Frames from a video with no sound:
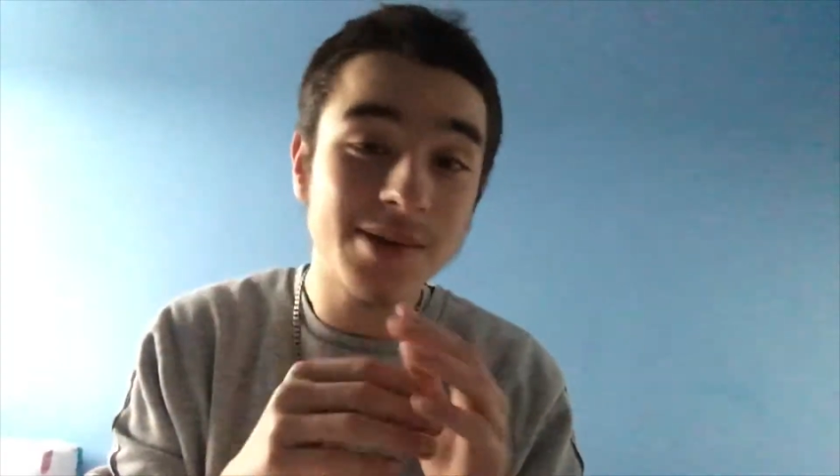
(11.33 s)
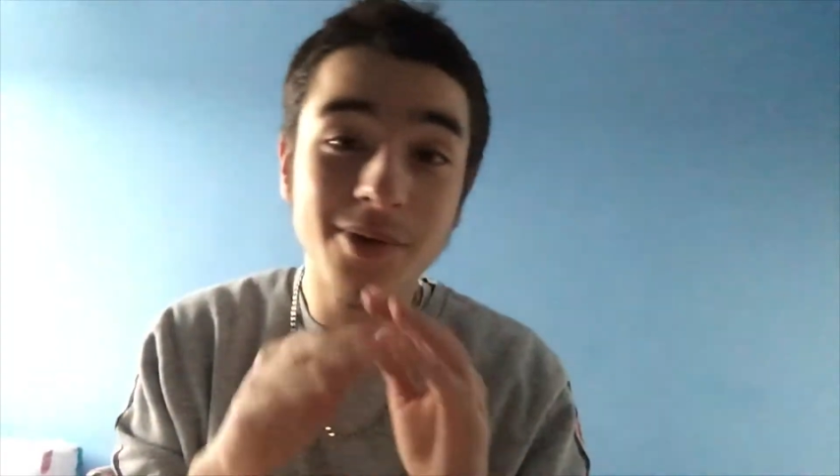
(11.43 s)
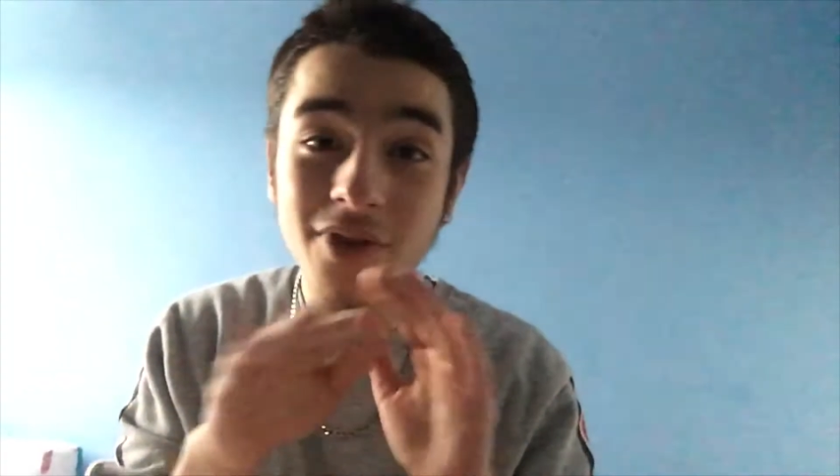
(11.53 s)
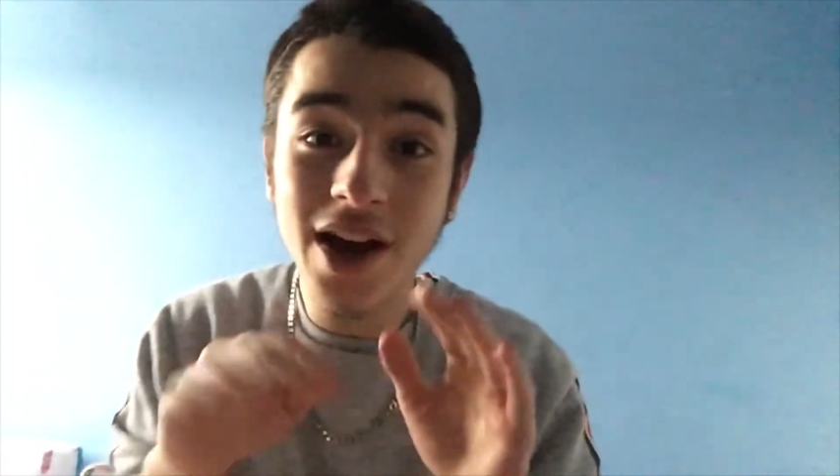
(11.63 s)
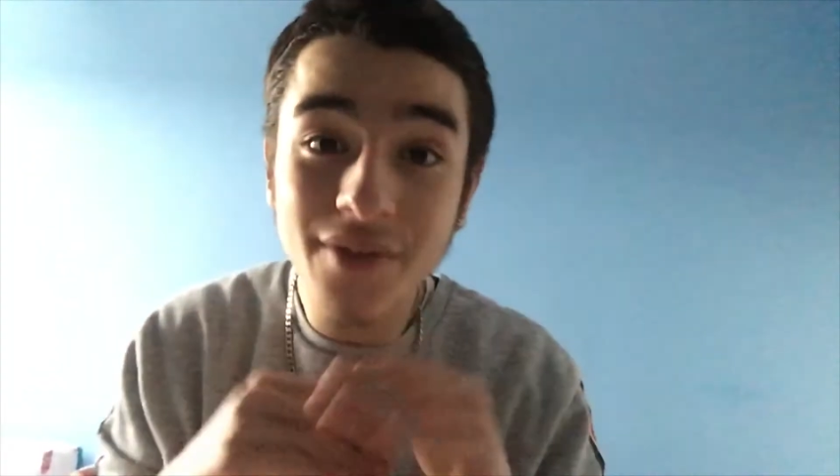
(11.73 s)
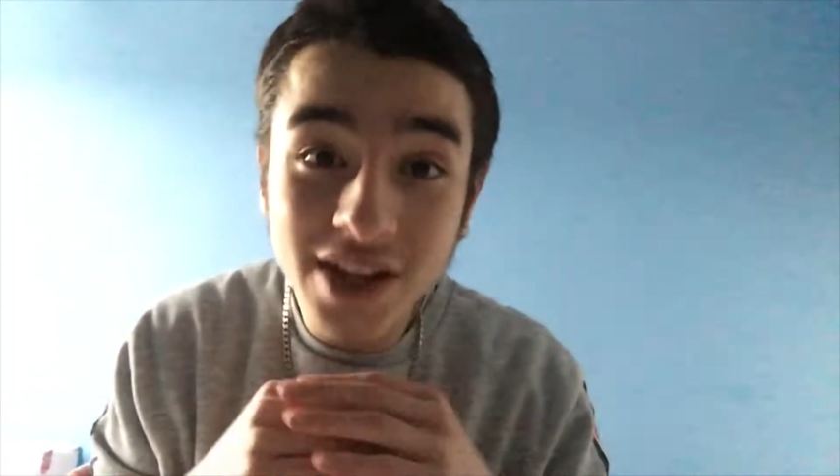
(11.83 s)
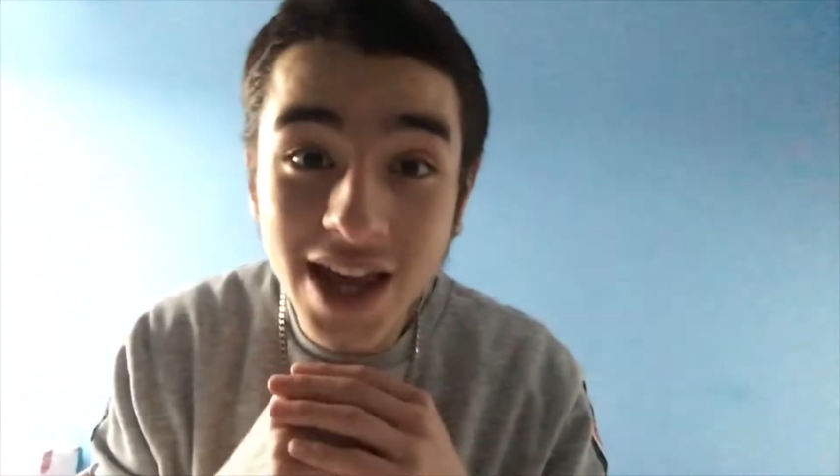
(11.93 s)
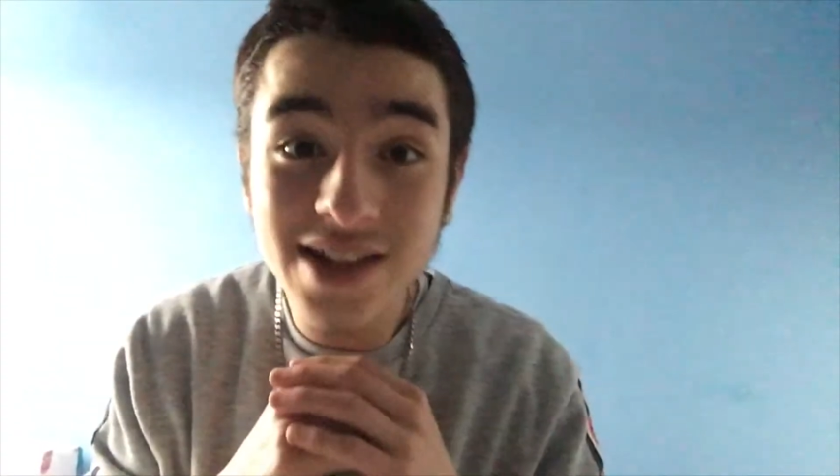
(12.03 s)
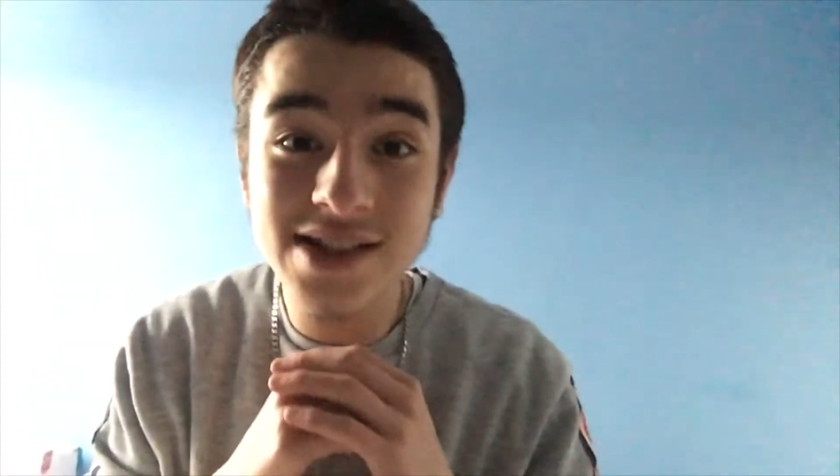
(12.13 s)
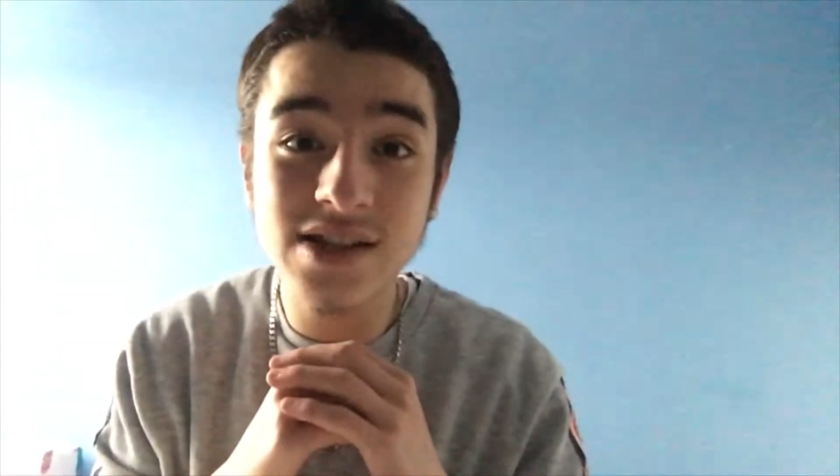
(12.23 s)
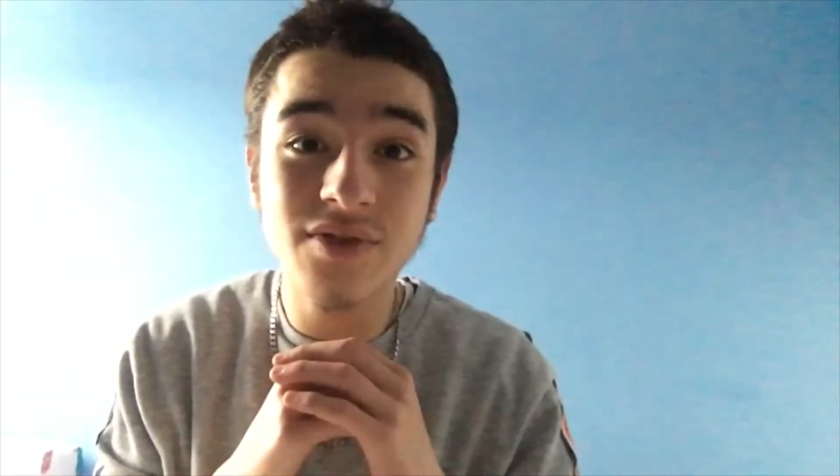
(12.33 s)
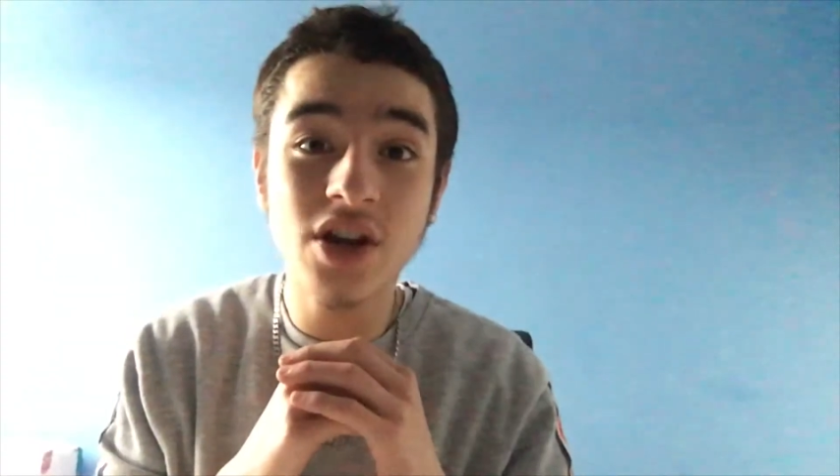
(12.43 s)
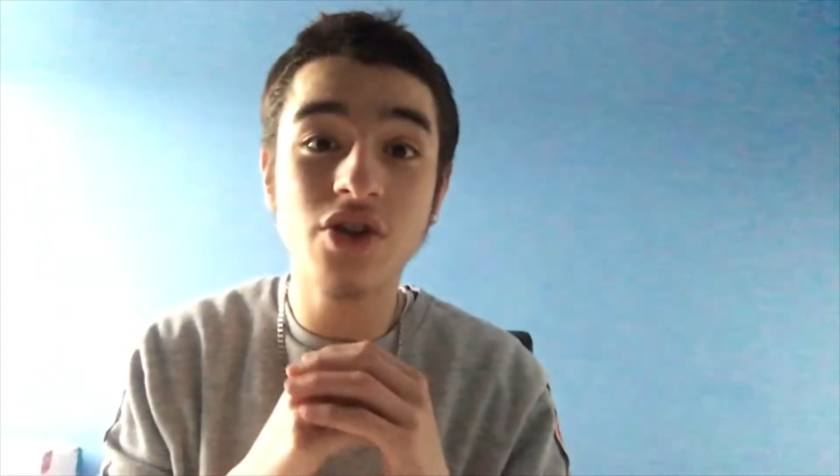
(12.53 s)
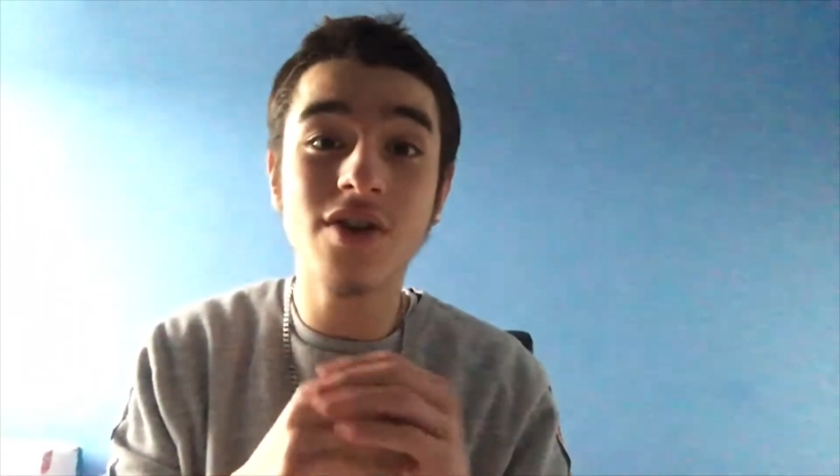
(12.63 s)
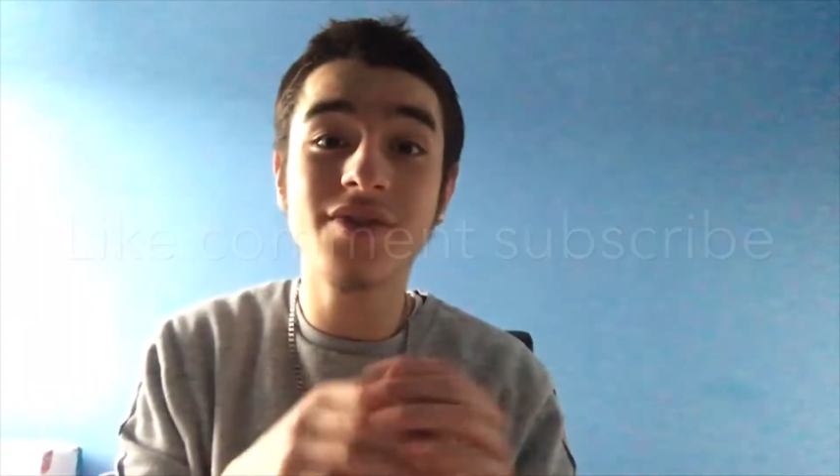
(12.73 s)
before I even get into this
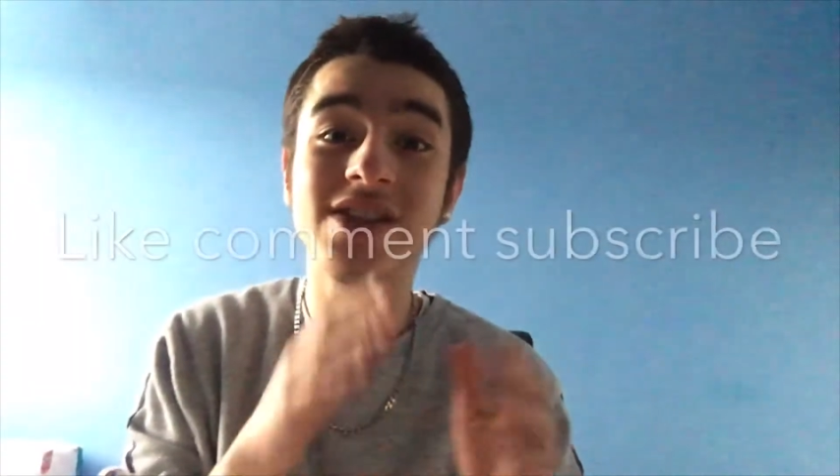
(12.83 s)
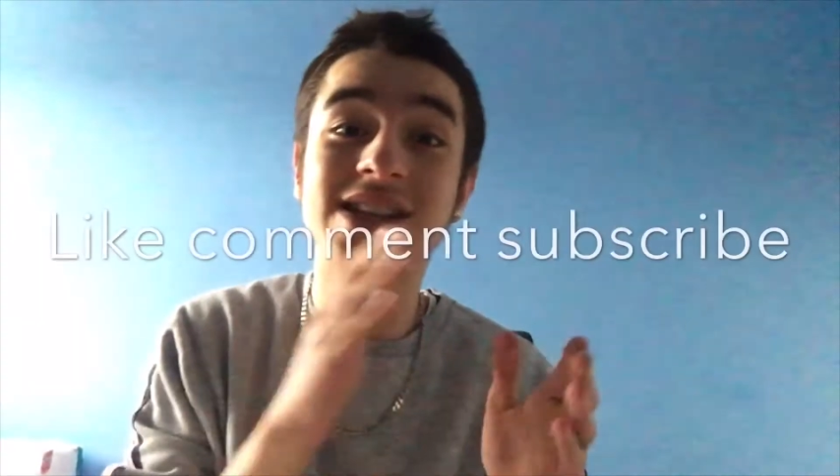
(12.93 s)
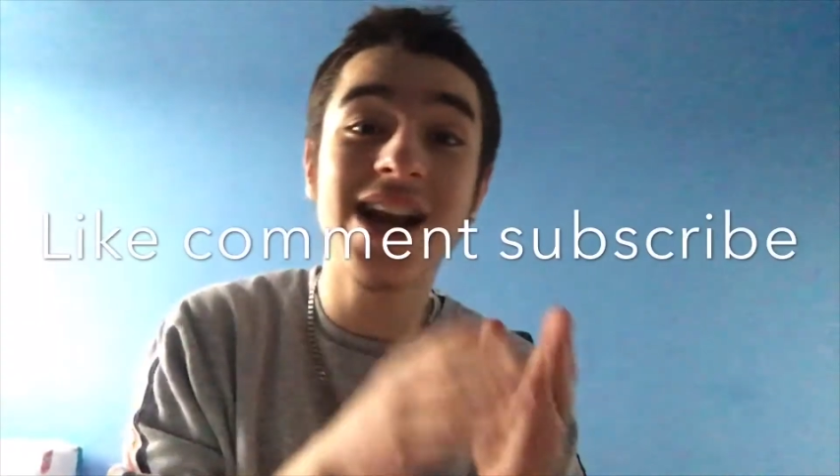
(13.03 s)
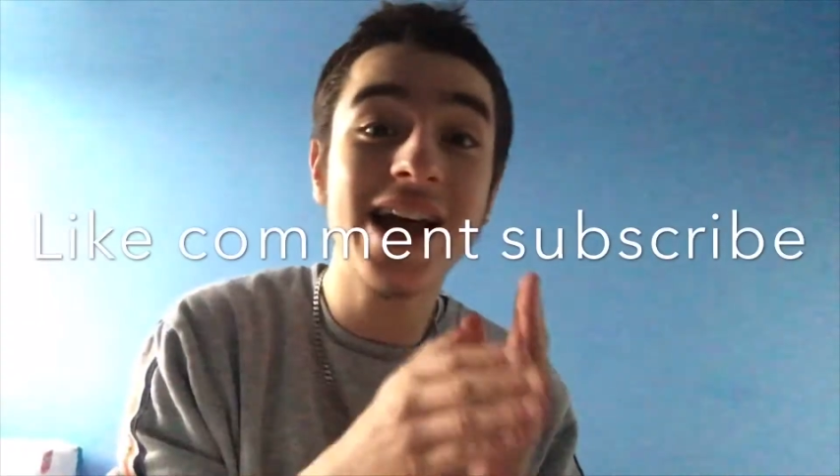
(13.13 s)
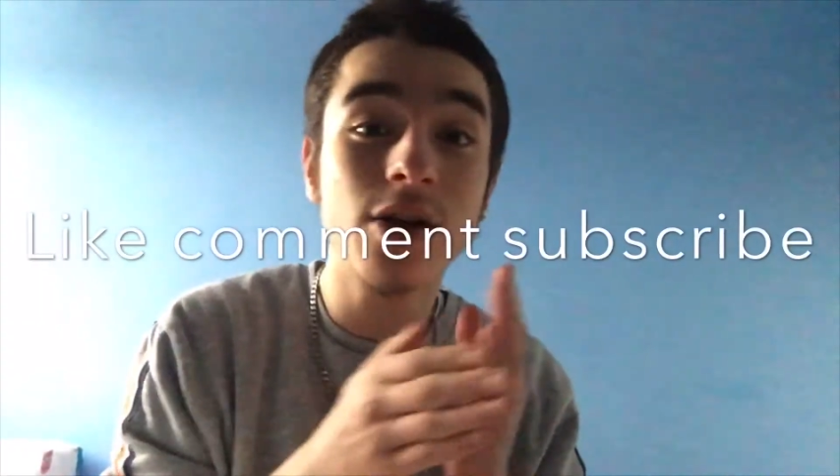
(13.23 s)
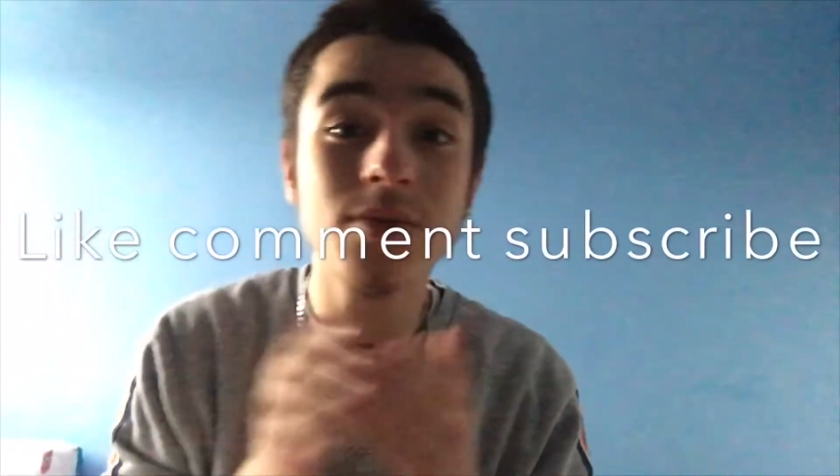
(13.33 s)
video, don't forget to like,